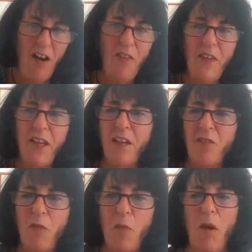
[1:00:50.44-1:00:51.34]
I think
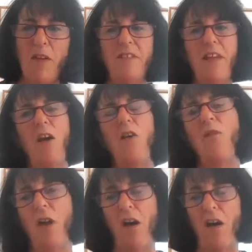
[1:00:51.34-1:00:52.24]
for
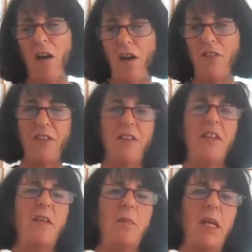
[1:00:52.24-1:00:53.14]
myself, as I
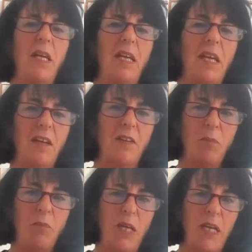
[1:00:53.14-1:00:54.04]
said at the beginning,
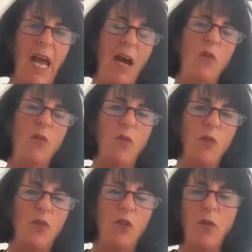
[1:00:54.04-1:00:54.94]
it's really
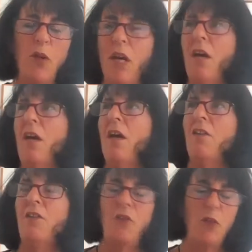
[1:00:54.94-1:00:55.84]
helpful
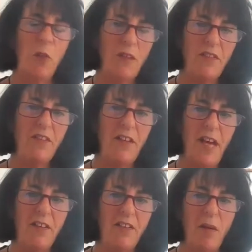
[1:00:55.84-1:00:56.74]
to
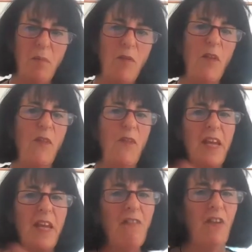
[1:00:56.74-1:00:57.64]
understand some of the
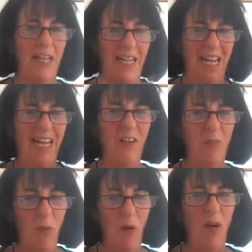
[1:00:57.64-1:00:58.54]
theory
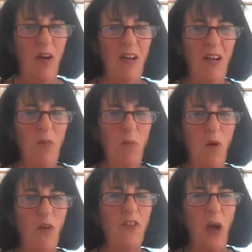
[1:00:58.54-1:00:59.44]
of
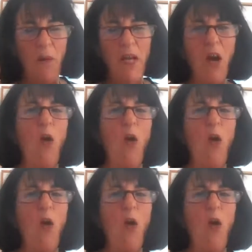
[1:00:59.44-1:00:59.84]
what's going